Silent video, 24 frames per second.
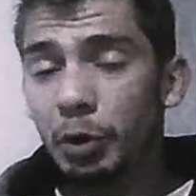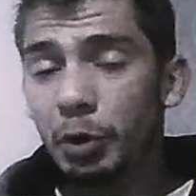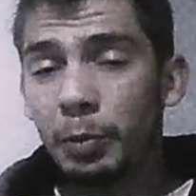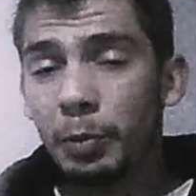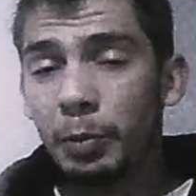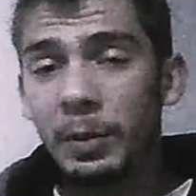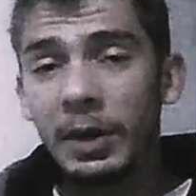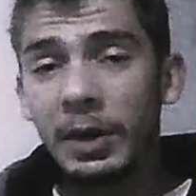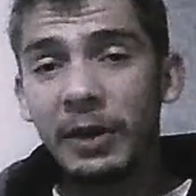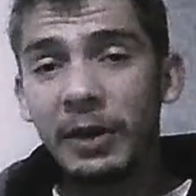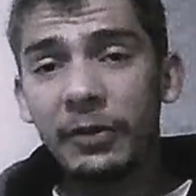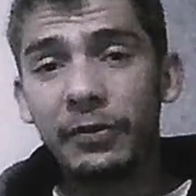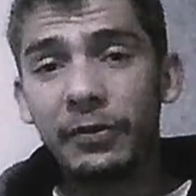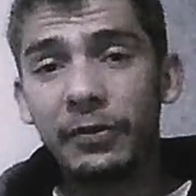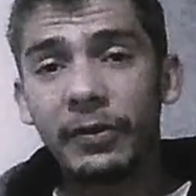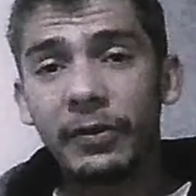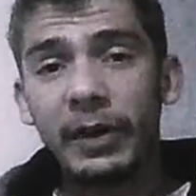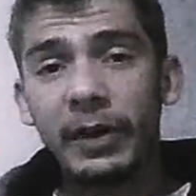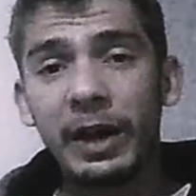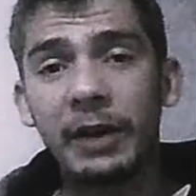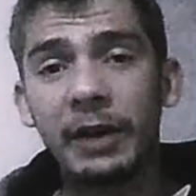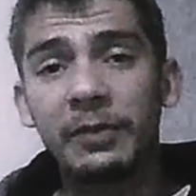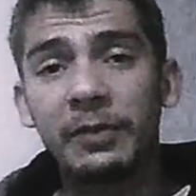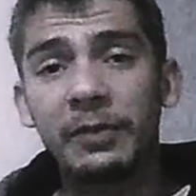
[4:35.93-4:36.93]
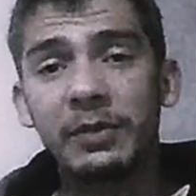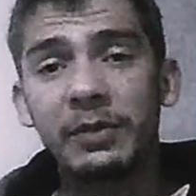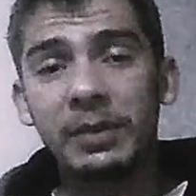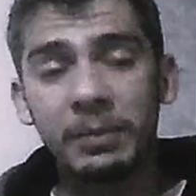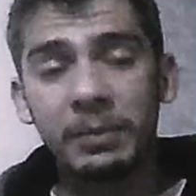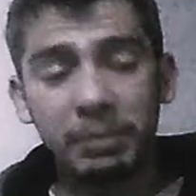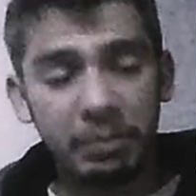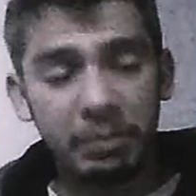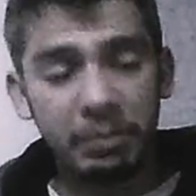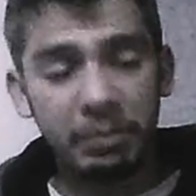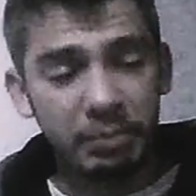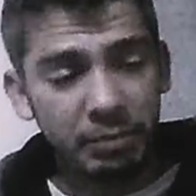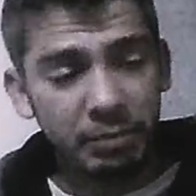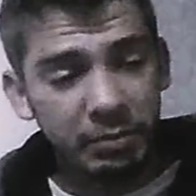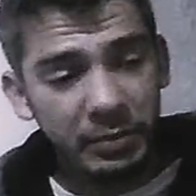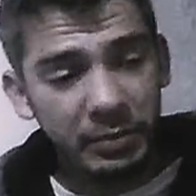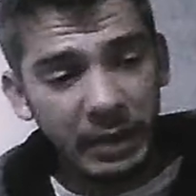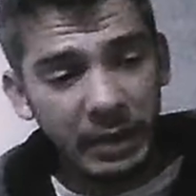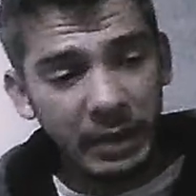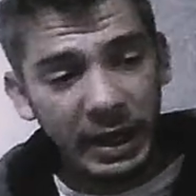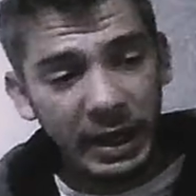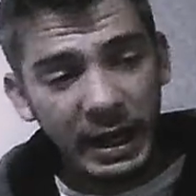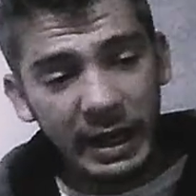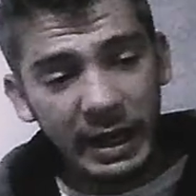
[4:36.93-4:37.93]
do me a favor,
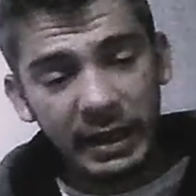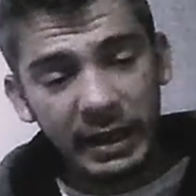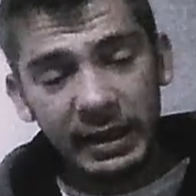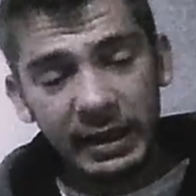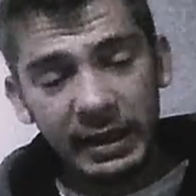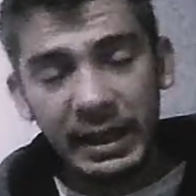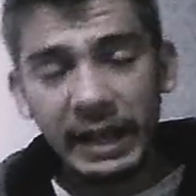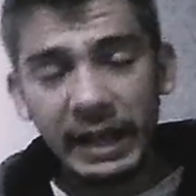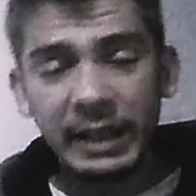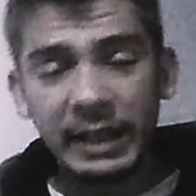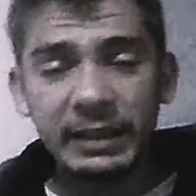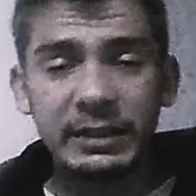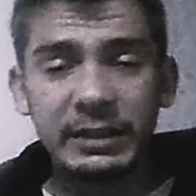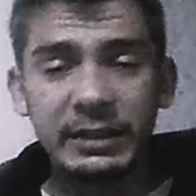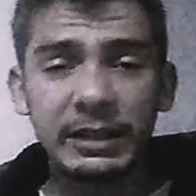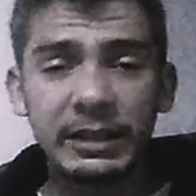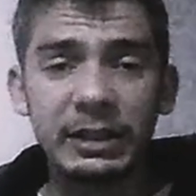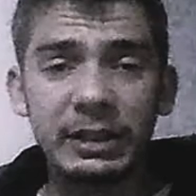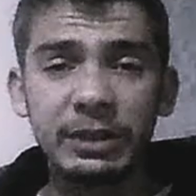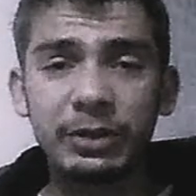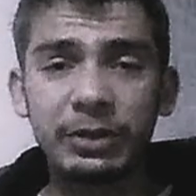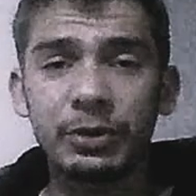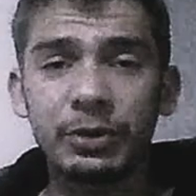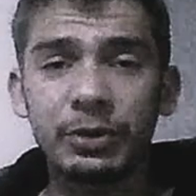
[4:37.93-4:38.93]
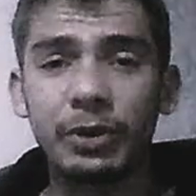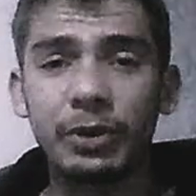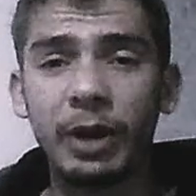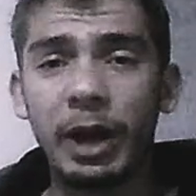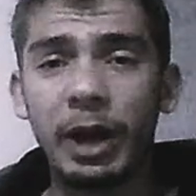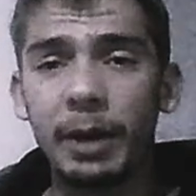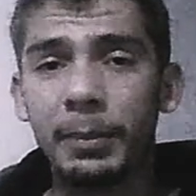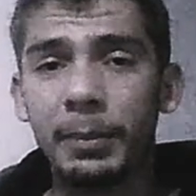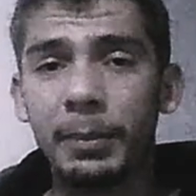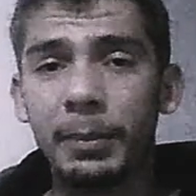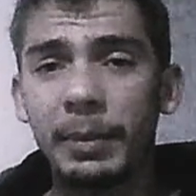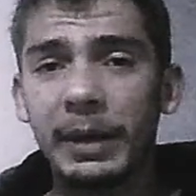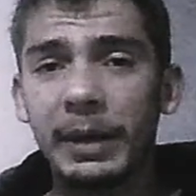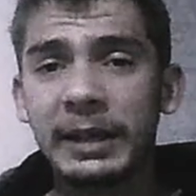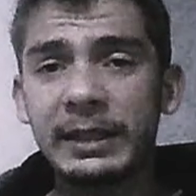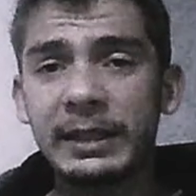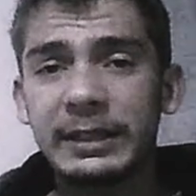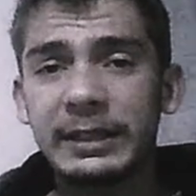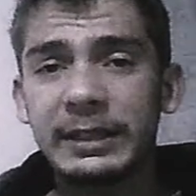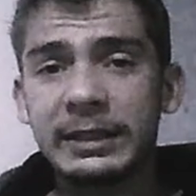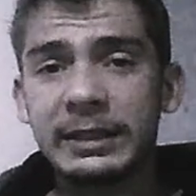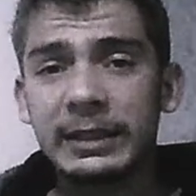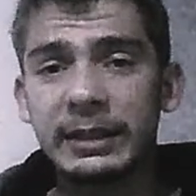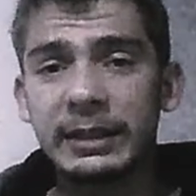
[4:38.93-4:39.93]
hit that subscribe
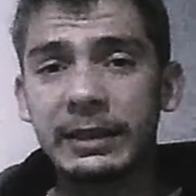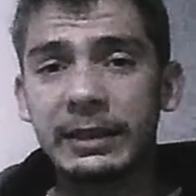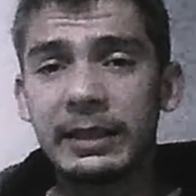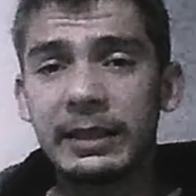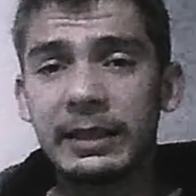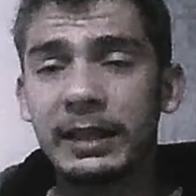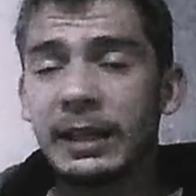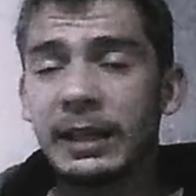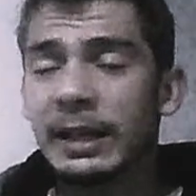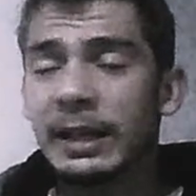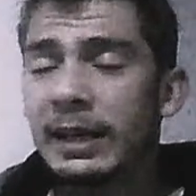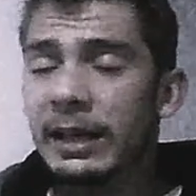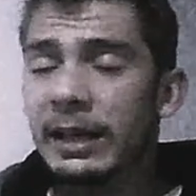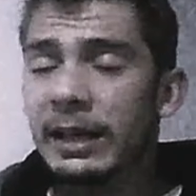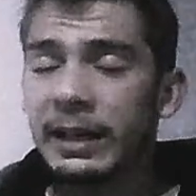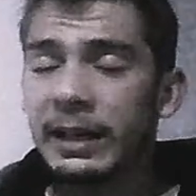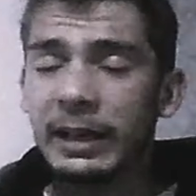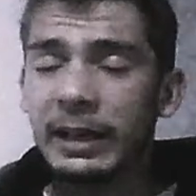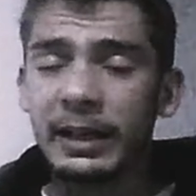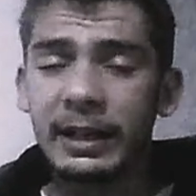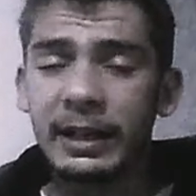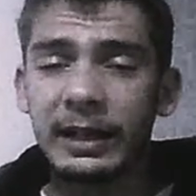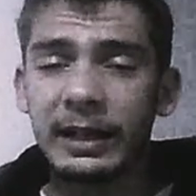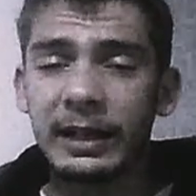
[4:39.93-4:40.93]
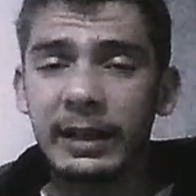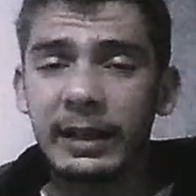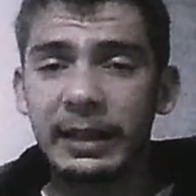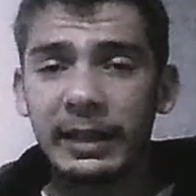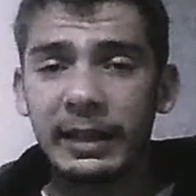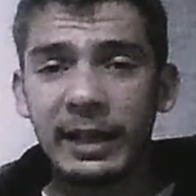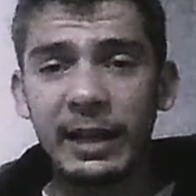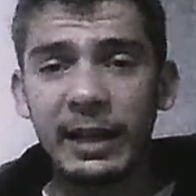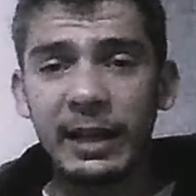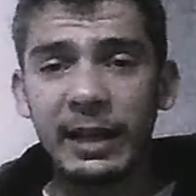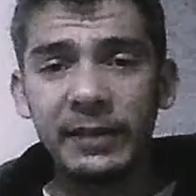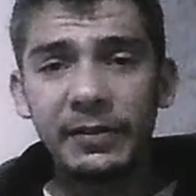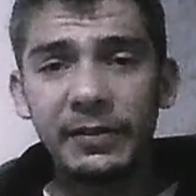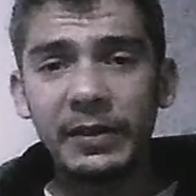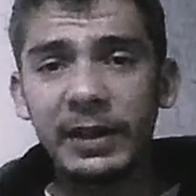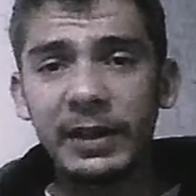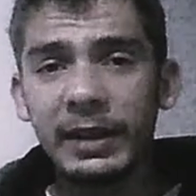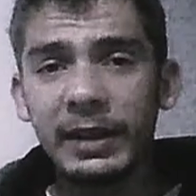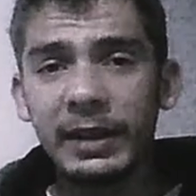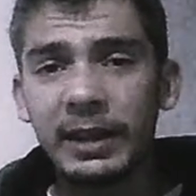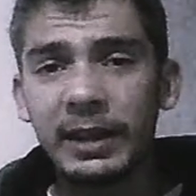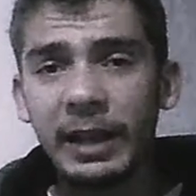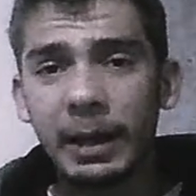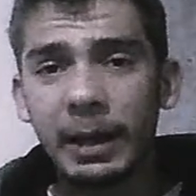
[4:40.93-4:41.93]
button, give
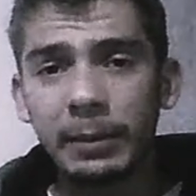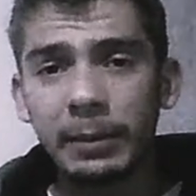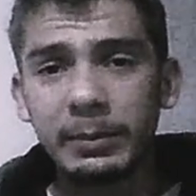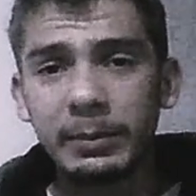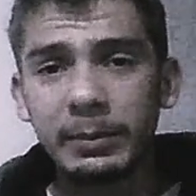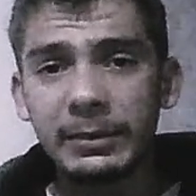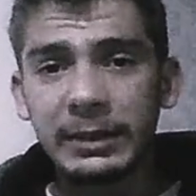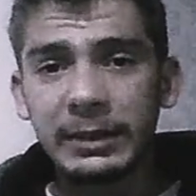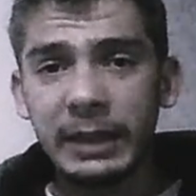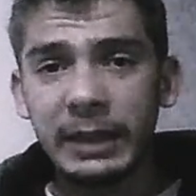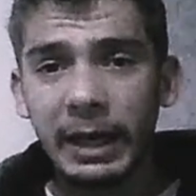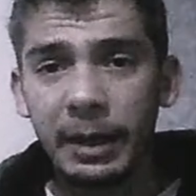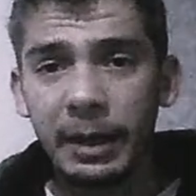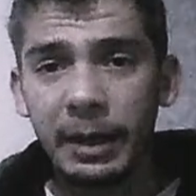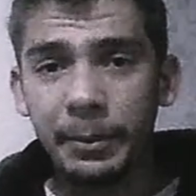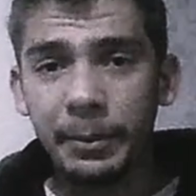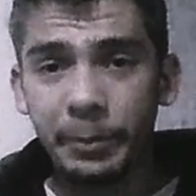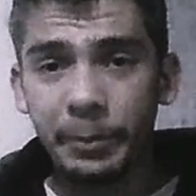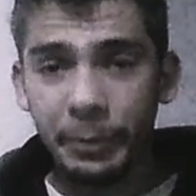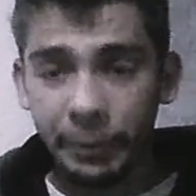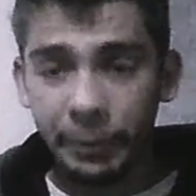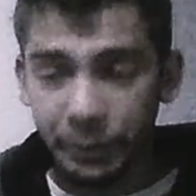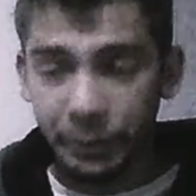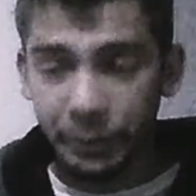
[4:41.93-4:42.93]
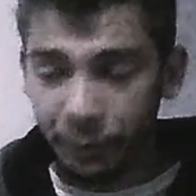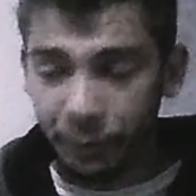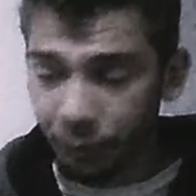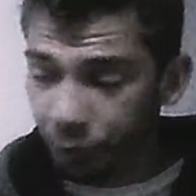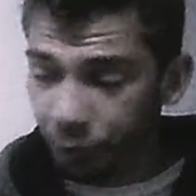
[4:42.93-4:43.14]
a thumbs up,